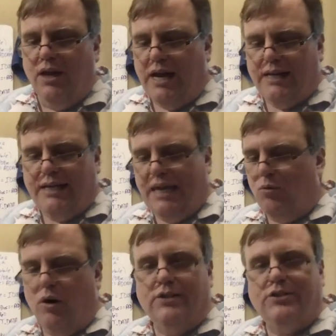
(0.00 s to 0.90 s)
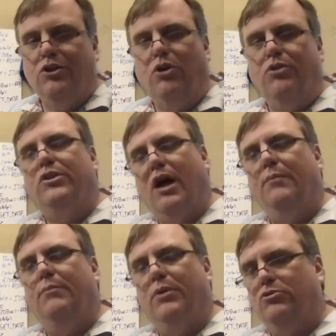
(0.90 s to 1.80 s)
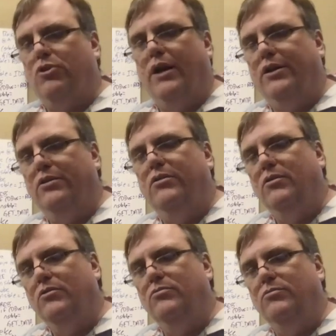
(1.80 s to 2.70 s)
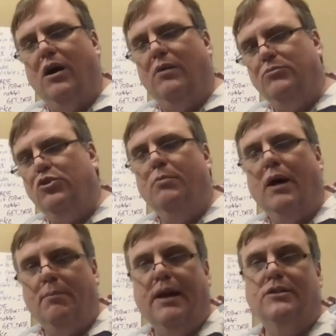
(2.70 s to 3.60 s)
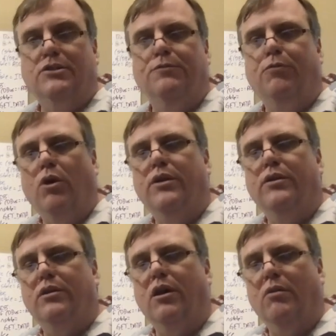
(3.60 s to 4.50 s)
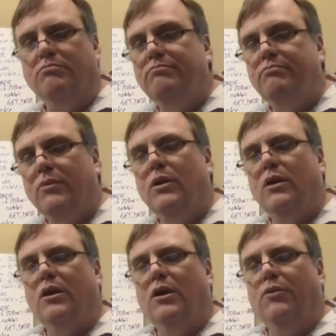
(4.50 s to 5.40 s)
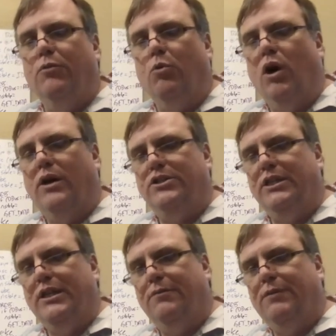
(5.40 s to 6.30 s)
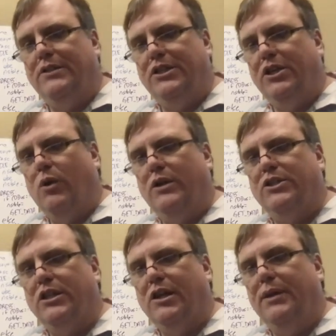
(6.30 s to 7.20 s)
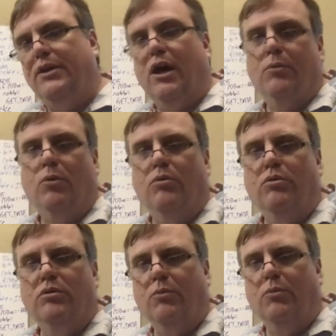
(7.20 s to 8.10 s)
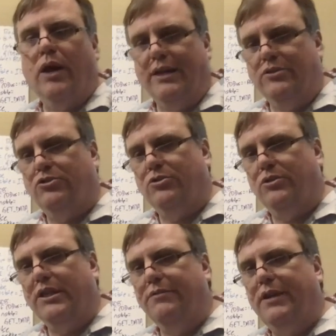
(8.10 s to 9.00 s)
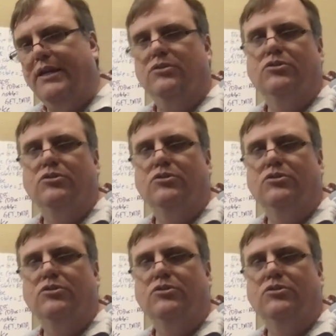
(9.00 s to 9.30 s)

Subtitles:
I can't watch it all the time, but I'll try to do my best for it for watching. And if I see a question come in, I will I will answer and give hints